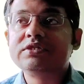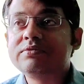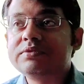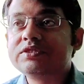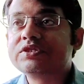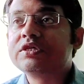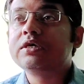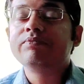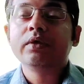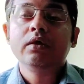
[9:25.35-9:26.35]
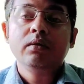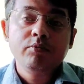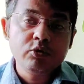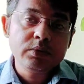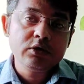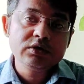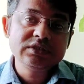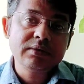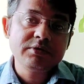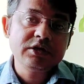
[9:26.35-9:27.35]
CBC, bone marrow
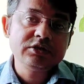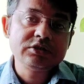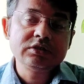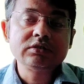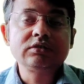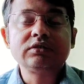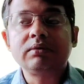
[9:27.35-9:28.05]
examinations.